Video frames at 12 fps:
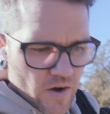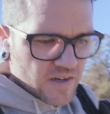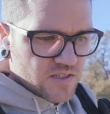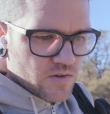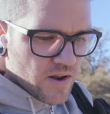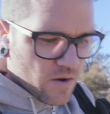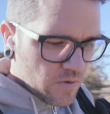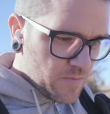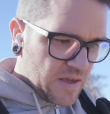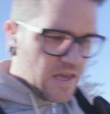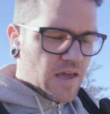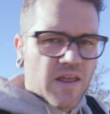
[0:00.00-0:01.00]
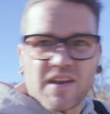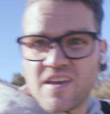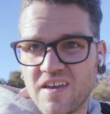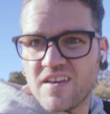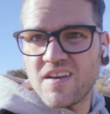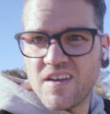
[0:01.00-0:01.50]
right, so now we begin.
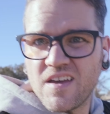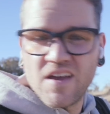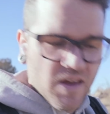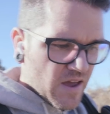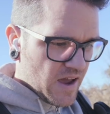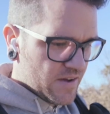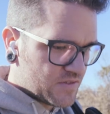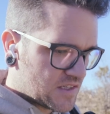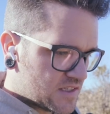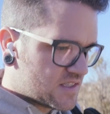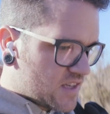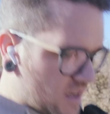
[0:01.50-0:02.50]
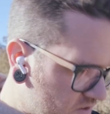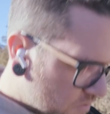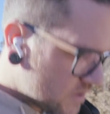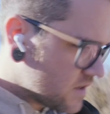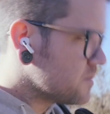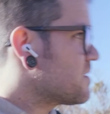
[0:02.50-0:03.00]
I have
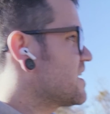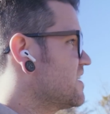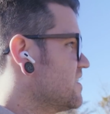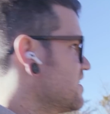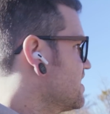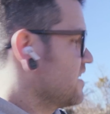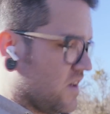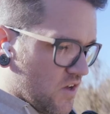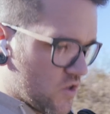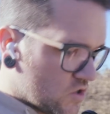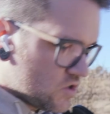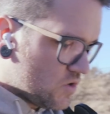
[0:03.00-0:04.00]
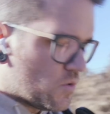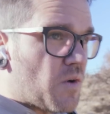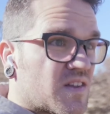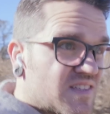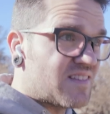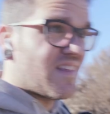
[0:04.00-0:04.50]
successfully made it to
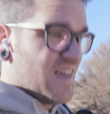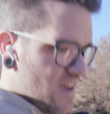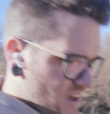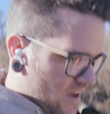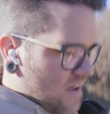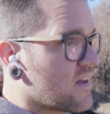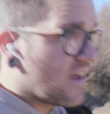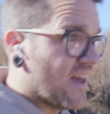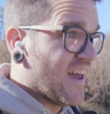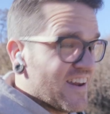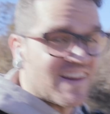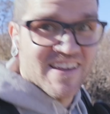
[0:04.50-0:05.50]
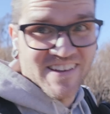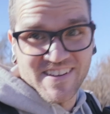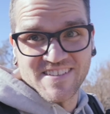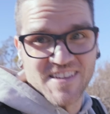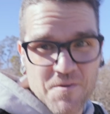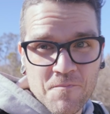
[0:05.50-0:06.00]
Watson Lake, and it is